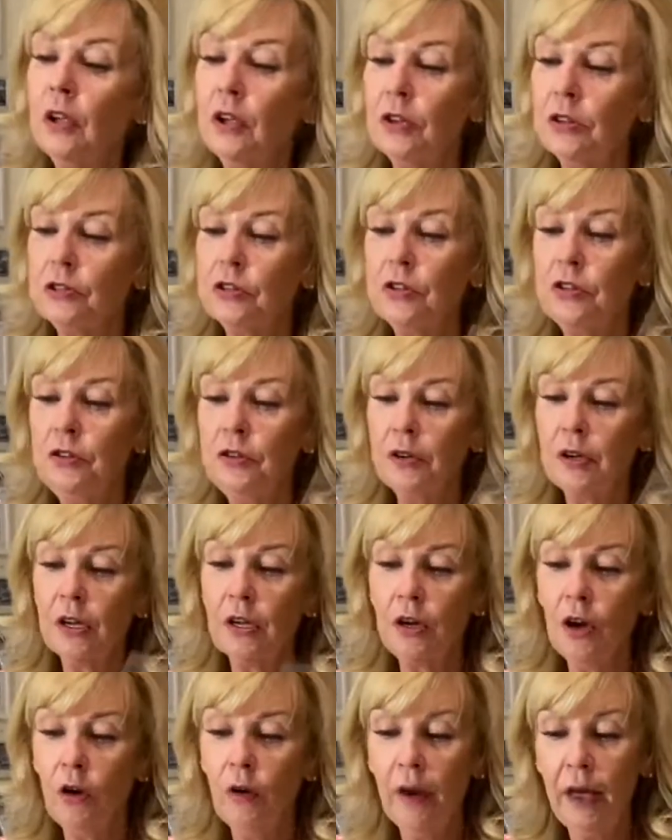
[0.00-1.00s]
so you can
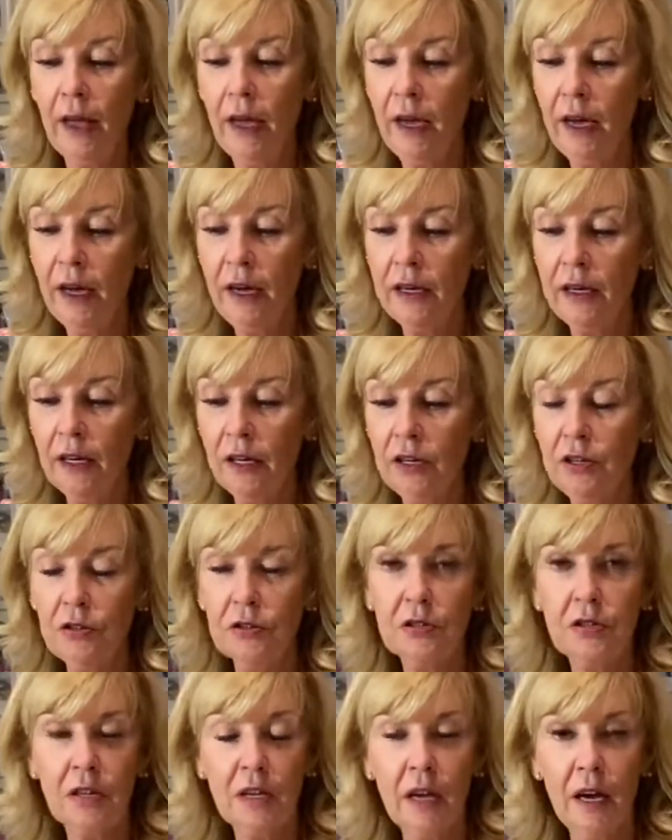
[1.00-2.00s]
go ahead and use
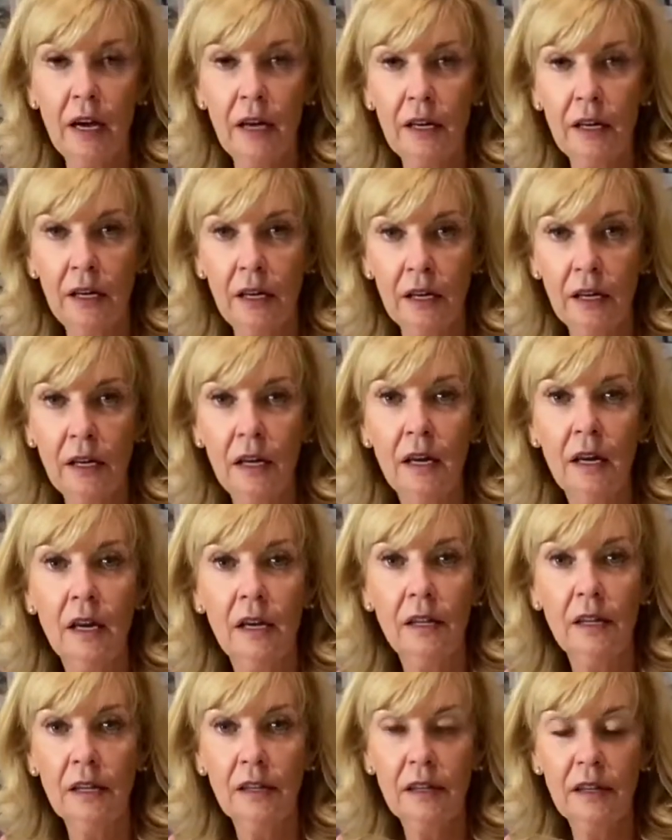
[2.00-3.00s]
the cutting
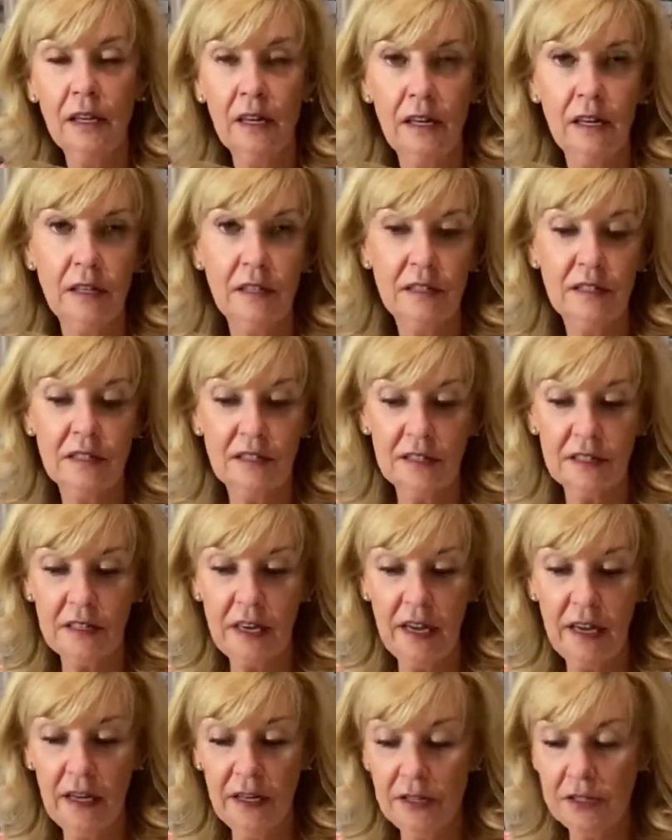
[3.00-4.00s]
that they
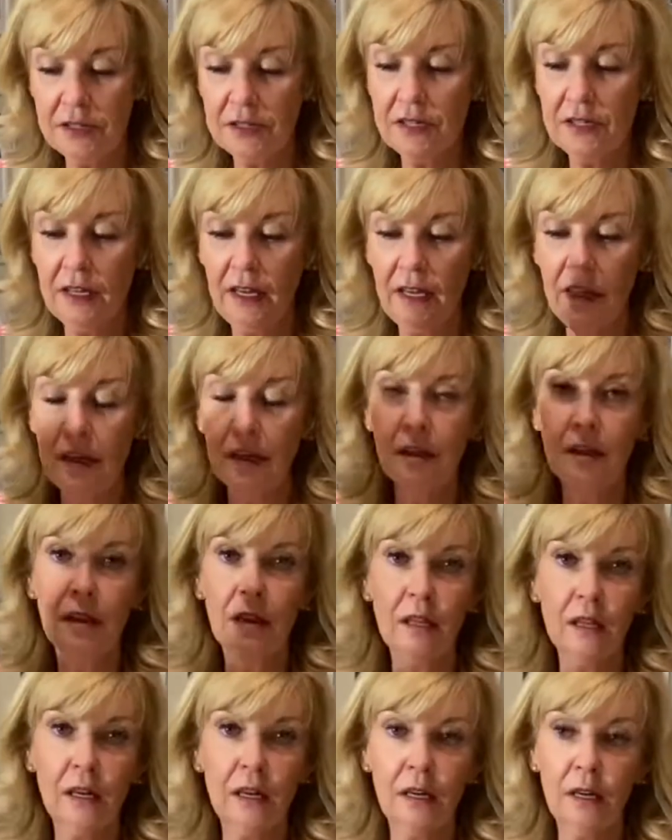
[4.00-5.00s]
state in
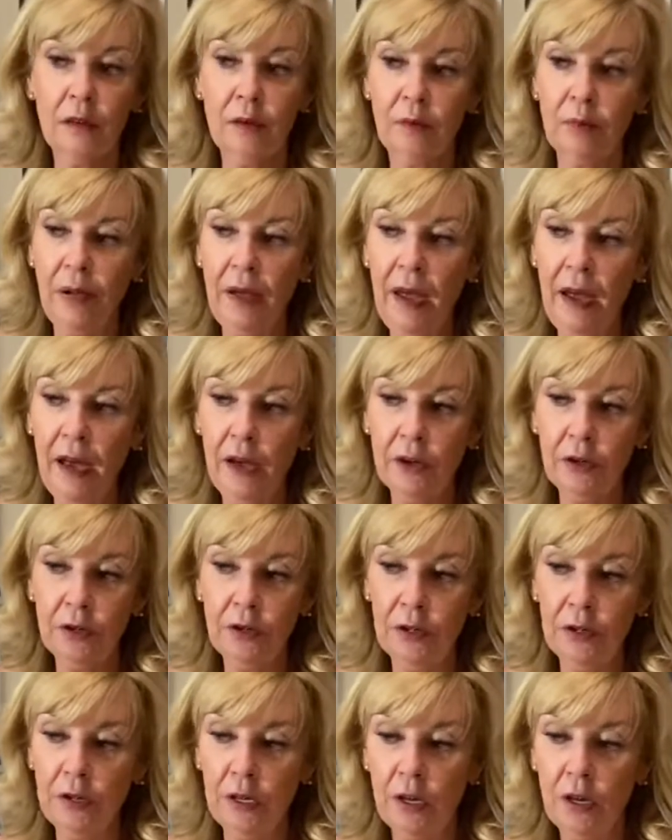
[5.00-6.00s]
the
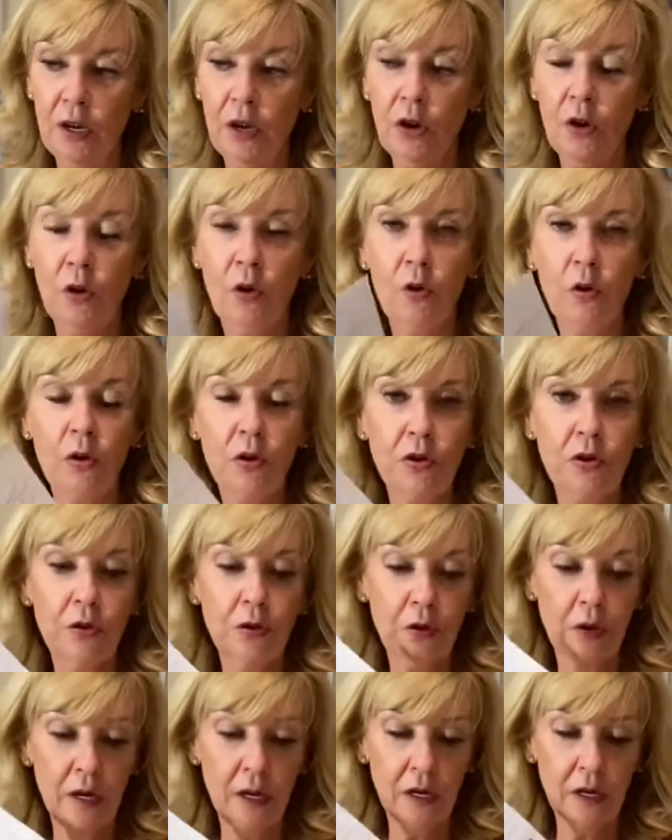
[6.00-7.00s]
pattern, or you
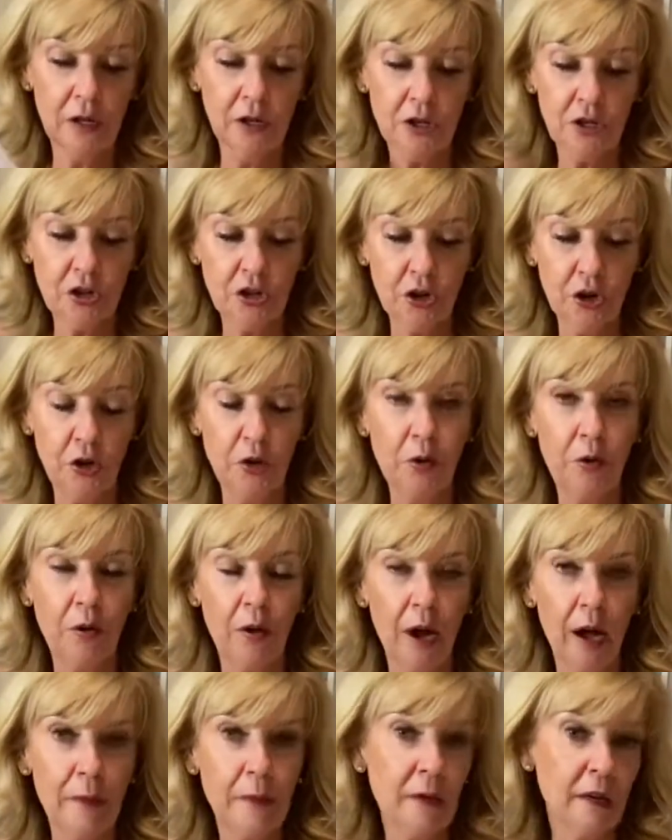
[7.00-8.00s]
can show,
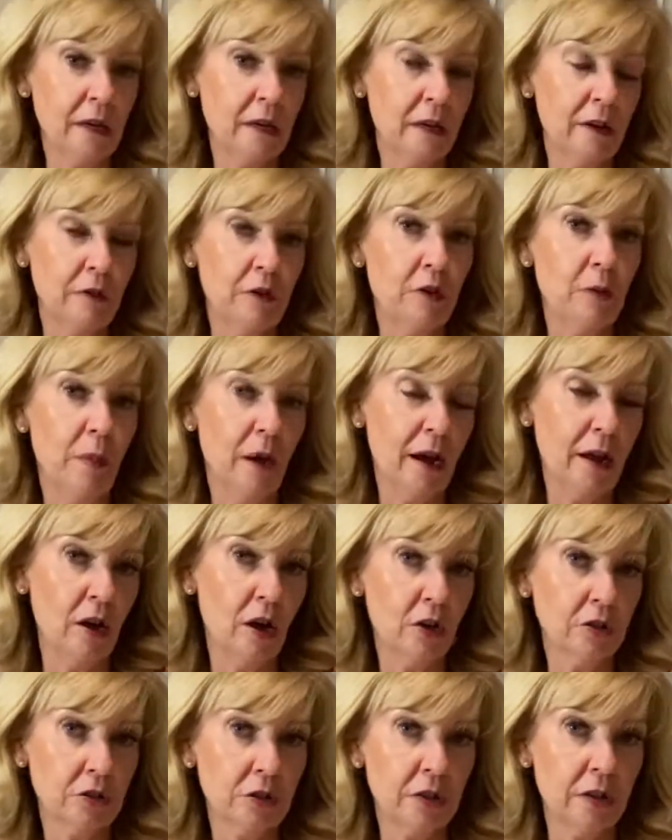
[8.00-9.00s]
I'm going to give you my
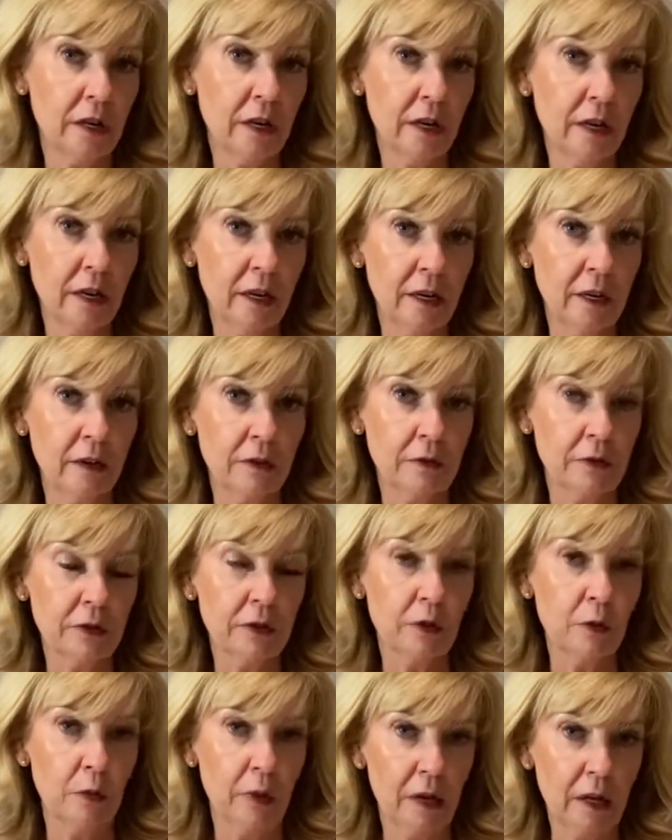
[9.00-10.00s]
alternate cutting for
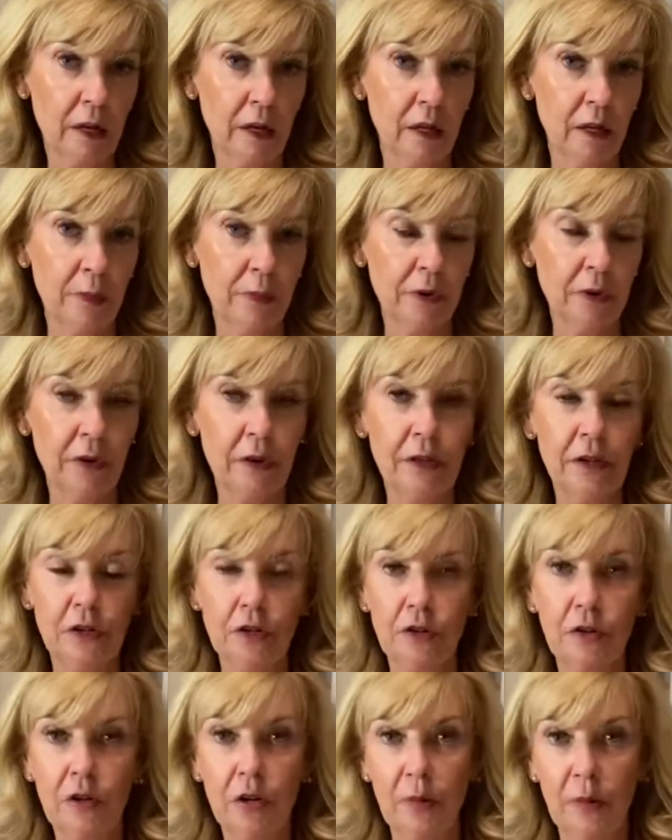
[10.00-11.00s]
the wing clipper, and then
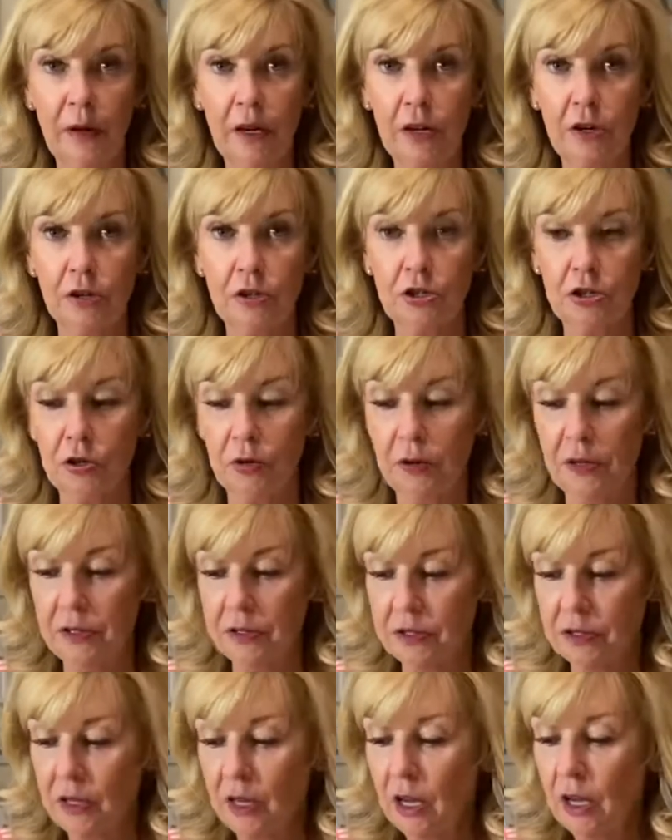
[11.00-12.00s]
you can make your
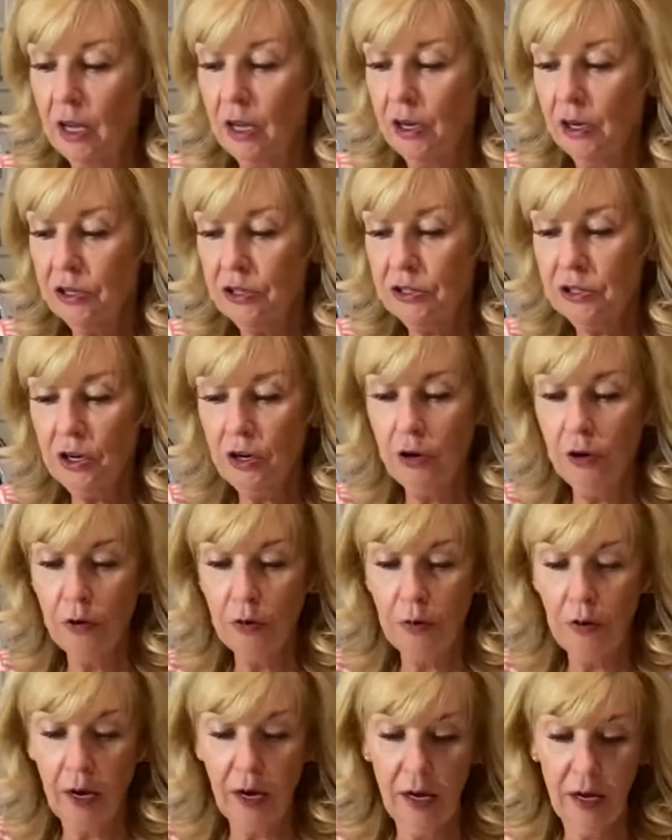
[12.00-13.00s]
choice.
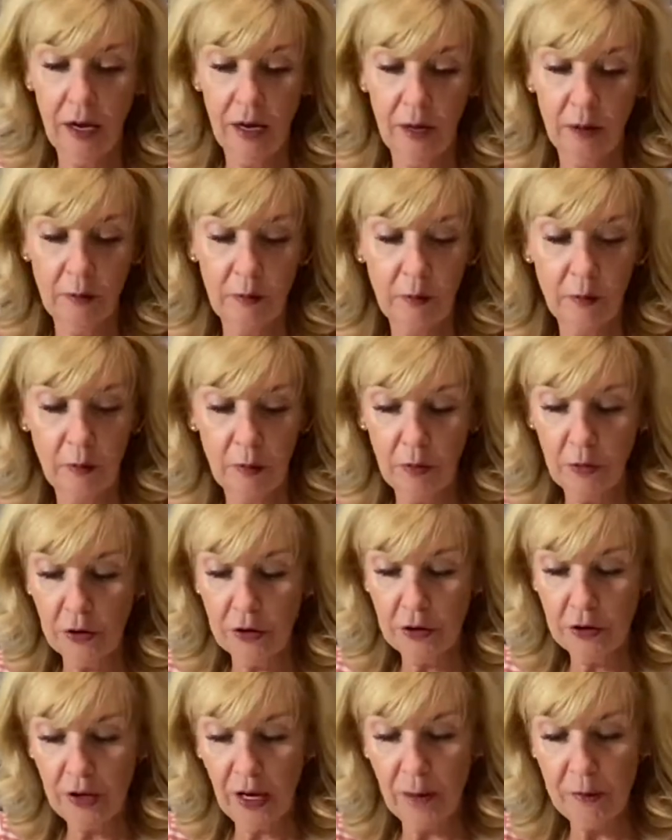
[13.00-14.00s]
So
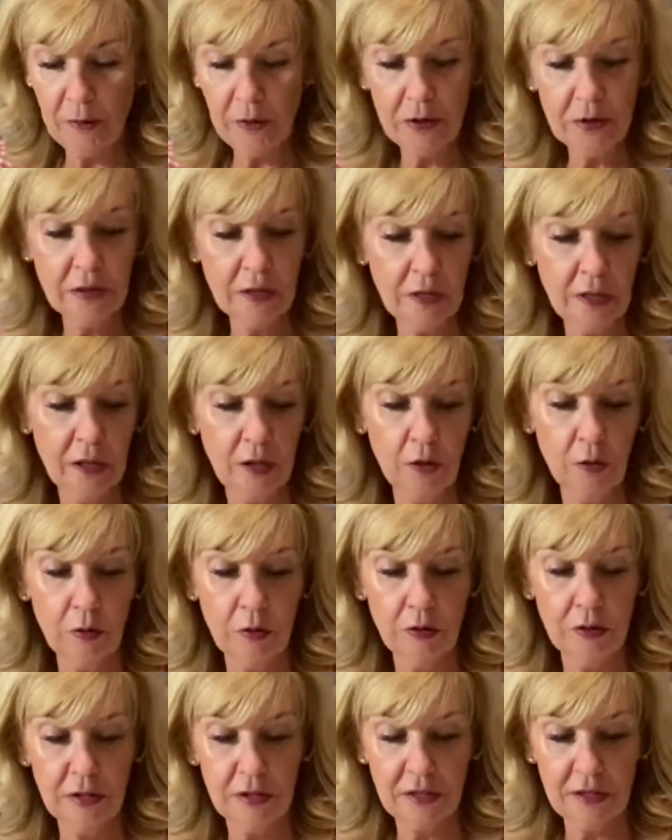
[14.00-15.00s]
I'm using the
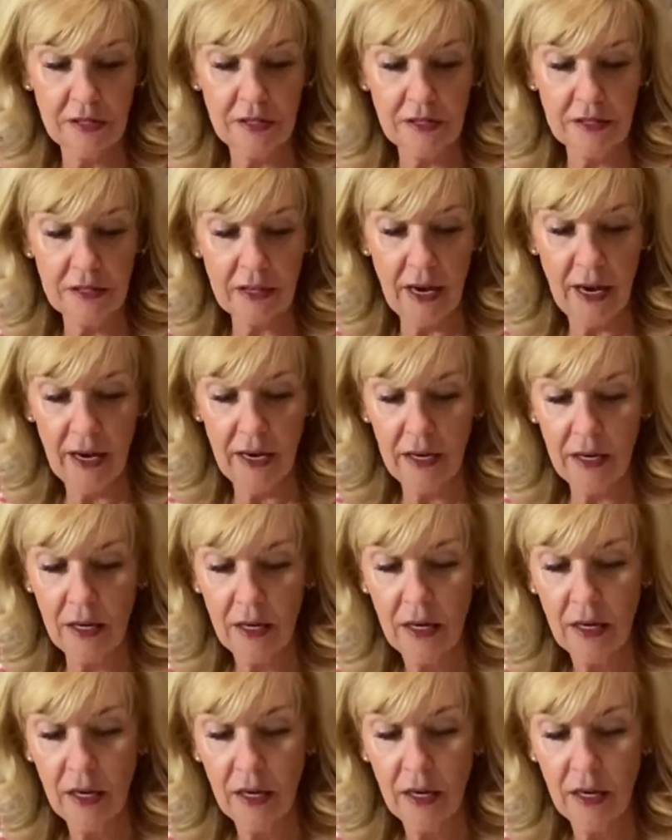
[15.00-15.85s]
orange zigzag